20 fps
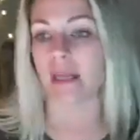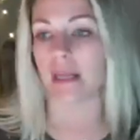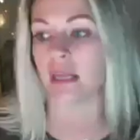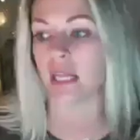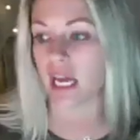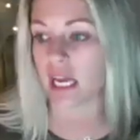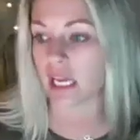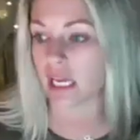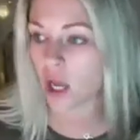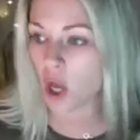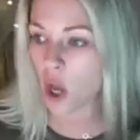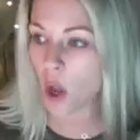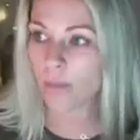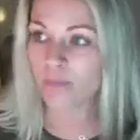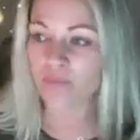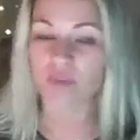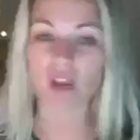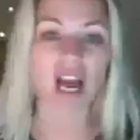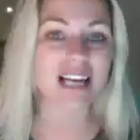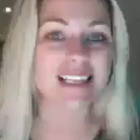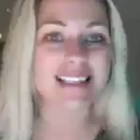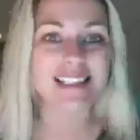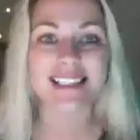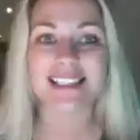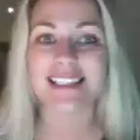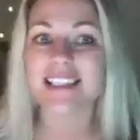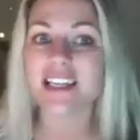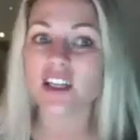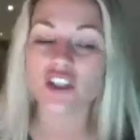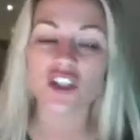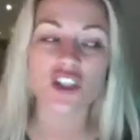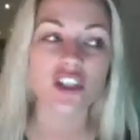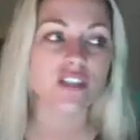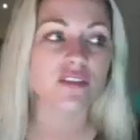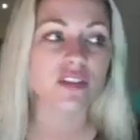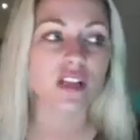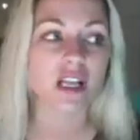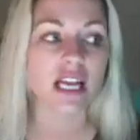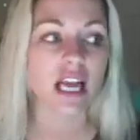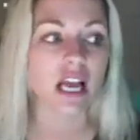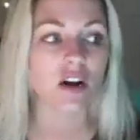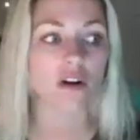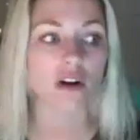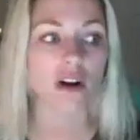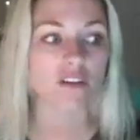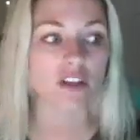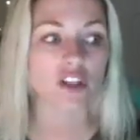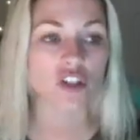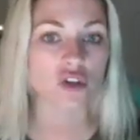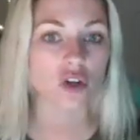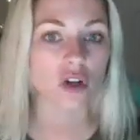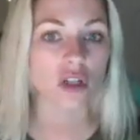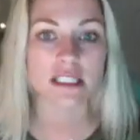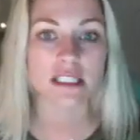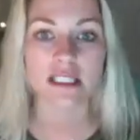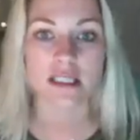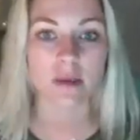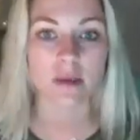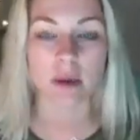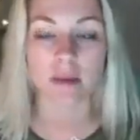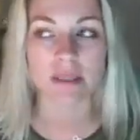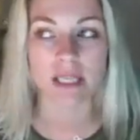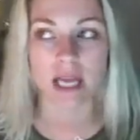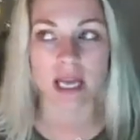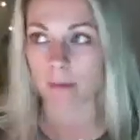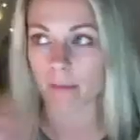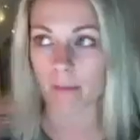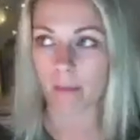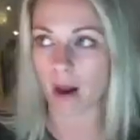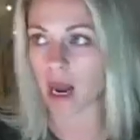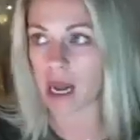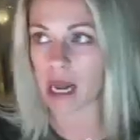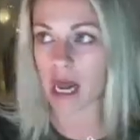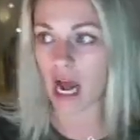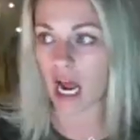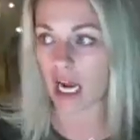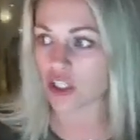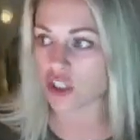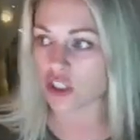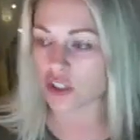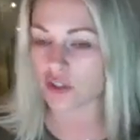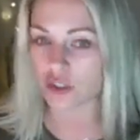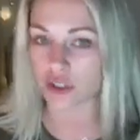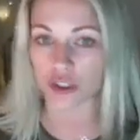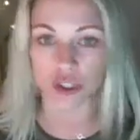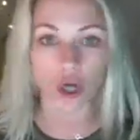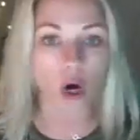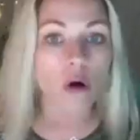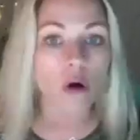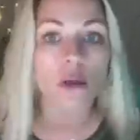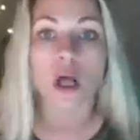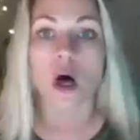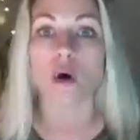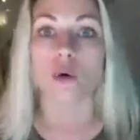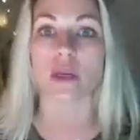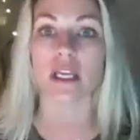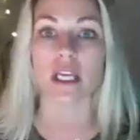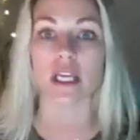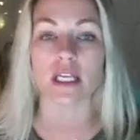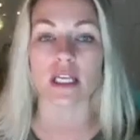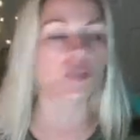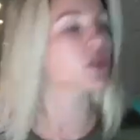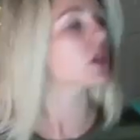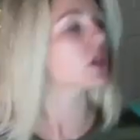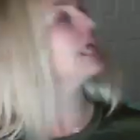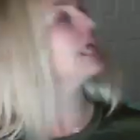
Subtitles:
And like, I still just feel like I don't have control. And sometimes I just YOLO eat.